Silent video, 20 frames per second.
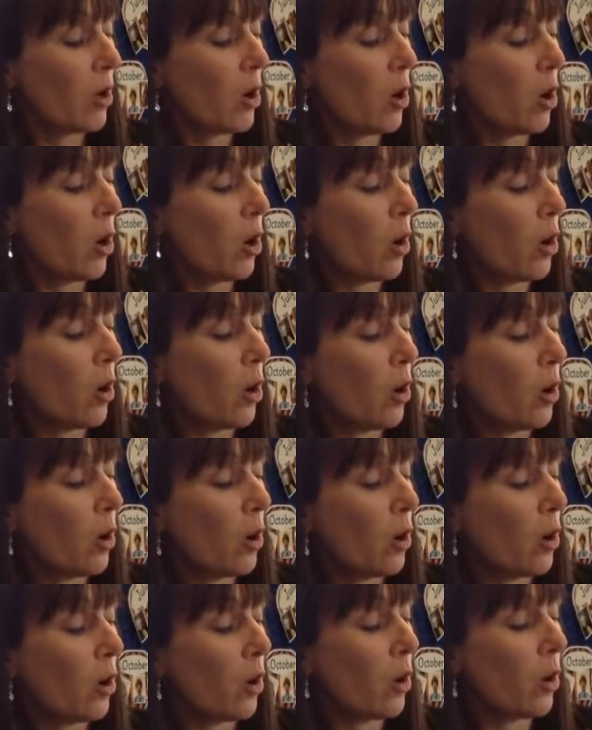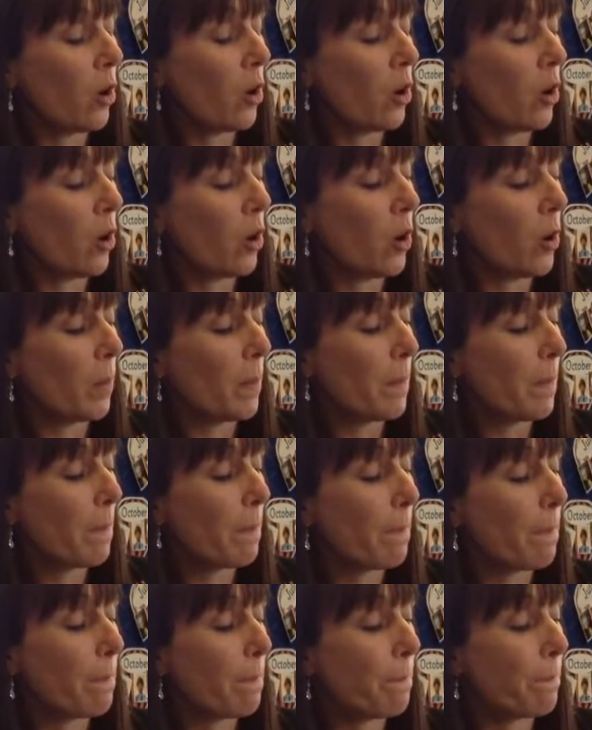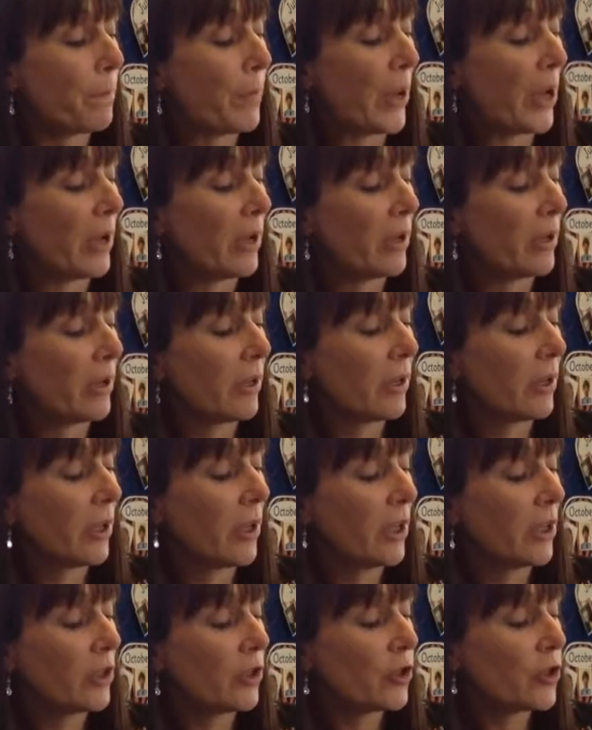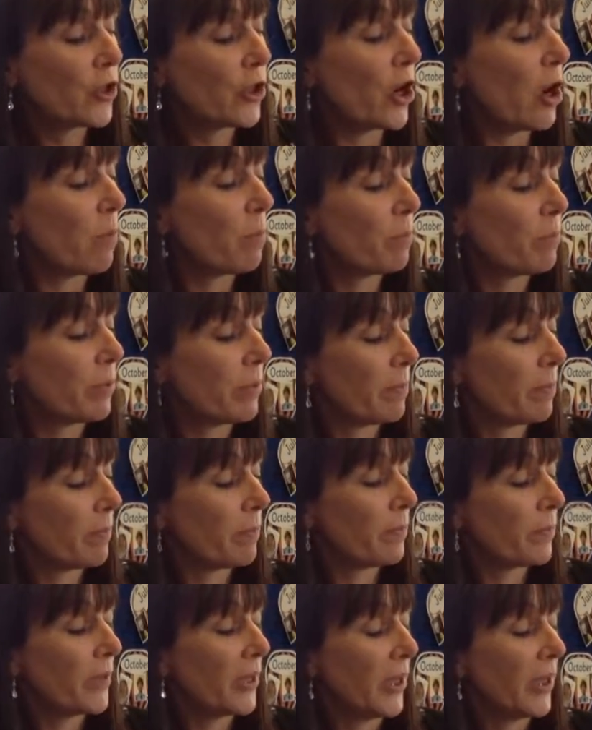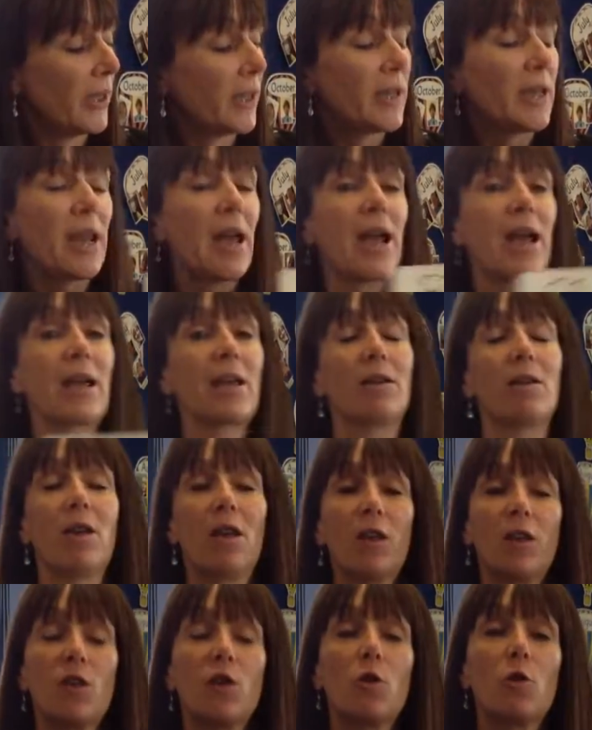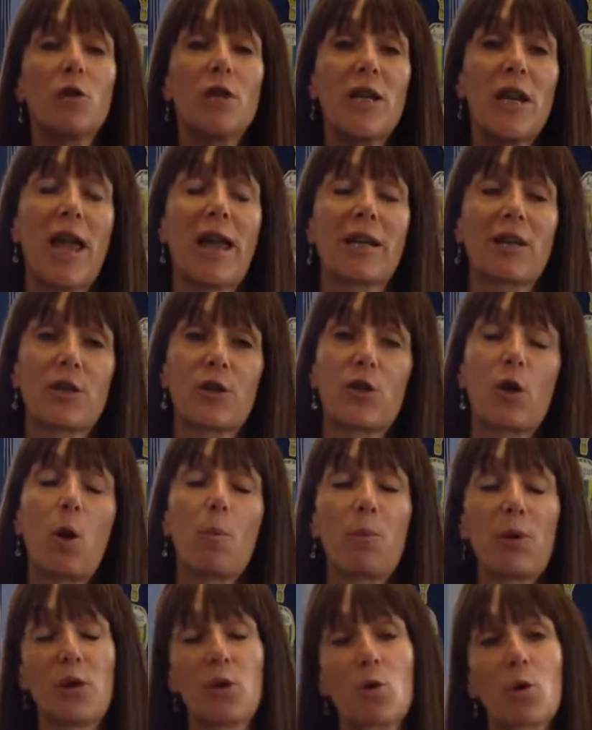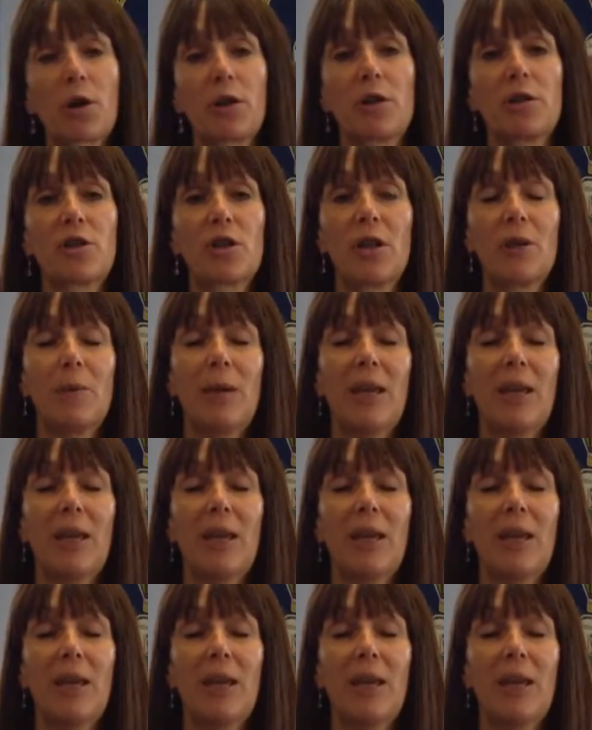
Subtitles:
Op. Chop. now, your next job that you're going to do